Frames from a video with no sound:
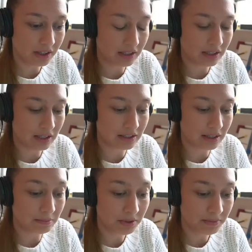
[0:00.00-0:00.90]
and
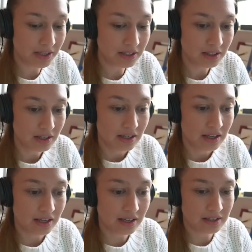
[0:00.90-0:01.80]
implement
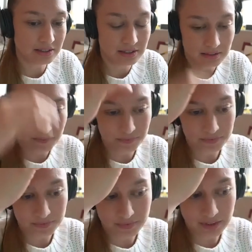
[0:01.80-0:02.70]
is,
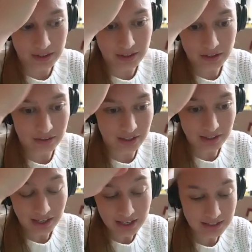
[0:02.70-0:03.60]

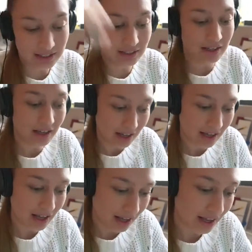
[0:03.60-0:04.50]
like I said, like
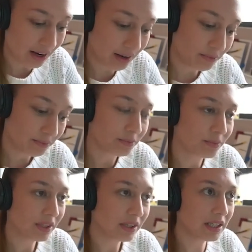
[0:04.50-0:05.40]
I
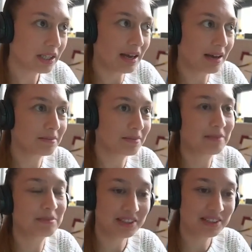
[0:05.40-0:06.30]
really am
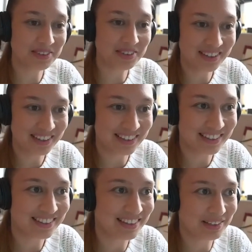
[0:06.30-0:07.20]
a believer
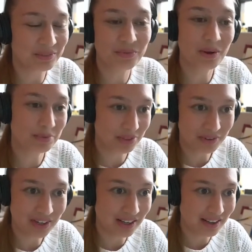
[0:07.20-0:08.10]
in kind of
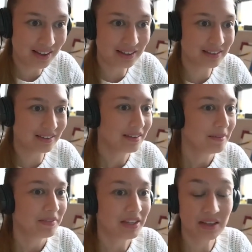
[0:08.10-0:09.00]
Web3, and
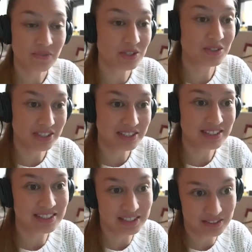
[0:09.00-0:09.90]
that the future is
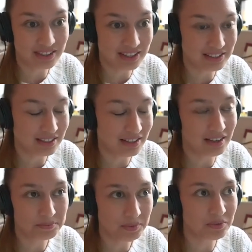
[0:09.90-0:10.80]
decentralized.
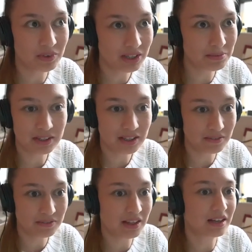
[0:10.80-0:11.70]
Like I really
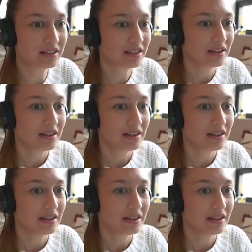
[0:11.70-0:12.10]
believe that